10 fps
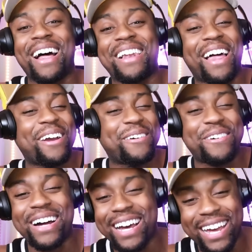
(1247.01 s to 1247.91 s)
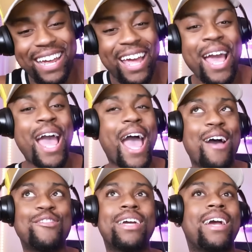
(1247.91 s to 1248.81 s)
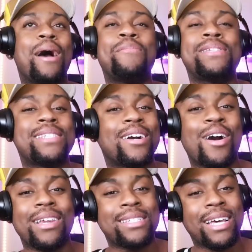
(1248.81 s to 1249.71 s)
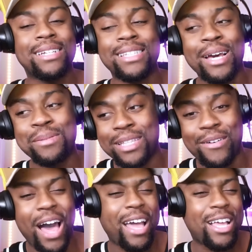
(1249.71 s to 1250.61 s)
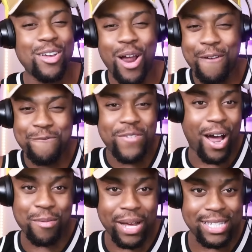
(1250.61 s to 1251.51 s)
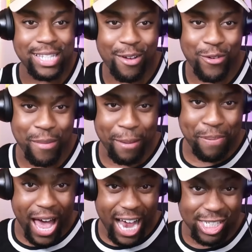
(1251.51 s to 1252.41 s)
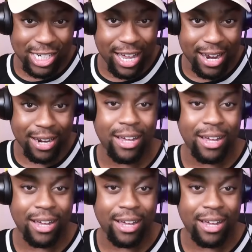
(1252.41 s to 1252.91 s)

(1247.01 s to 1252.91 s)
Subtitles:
Like what? Every year I'll be seeing Carly say the same stuff. I found myself in my passion.